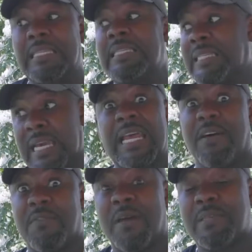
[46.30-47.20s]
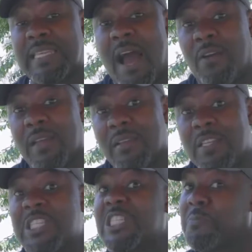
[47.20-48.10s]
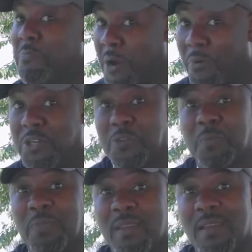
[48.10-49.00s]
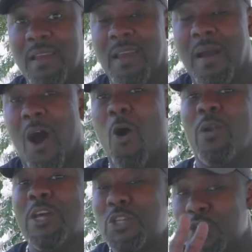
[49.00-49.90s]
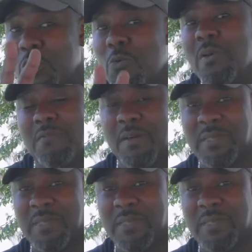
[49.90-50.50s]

10 of them sounded spiritual. Only 2 of them